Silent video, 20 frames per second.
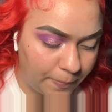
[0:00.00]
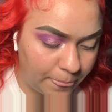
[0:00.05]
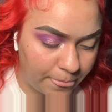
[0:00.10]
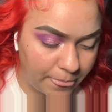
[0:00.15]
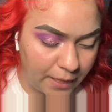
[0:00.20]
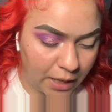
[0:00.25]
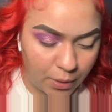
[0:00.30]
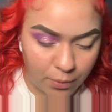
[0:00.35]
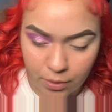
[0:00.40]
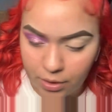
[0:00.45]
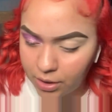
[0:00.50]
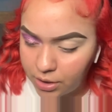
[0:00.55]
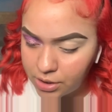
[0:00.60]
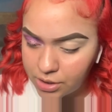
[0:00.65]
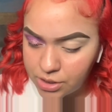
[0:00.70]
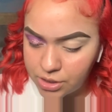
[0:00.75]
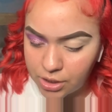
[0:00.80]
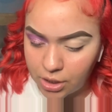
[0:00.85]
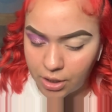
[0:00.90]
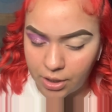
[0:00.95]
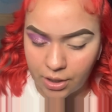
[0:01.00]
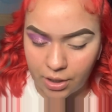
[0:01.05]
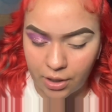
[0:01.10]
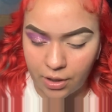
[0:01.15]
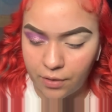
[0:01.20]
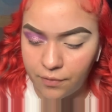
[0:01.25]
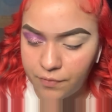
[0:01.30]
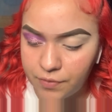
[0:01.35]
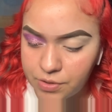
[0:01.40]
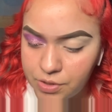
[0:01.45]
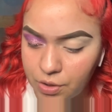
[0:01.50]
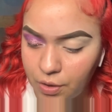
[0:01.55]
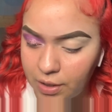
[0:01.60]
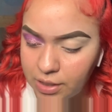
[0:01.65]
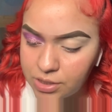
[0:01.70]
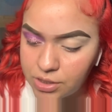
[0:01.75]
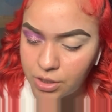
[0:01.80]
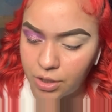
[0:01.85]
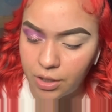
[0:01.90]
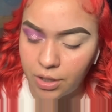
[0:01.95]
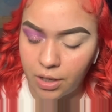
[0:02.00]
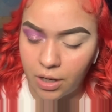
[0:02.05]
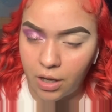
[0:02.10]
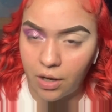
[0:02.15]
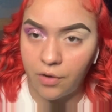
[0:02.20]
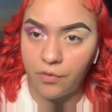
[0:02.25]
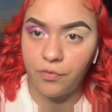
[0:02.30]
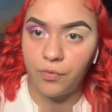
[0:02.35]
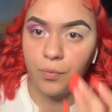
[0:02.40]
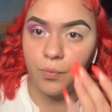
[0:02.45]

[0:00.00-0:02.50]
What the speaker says: now we're gonna start off. So I started off